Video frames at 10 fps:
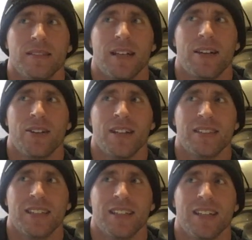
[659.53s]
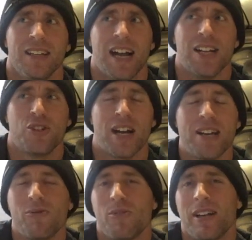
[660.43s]
I don't know how to say that. I tried
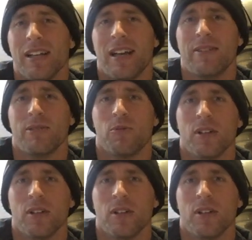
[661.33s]
to run it how it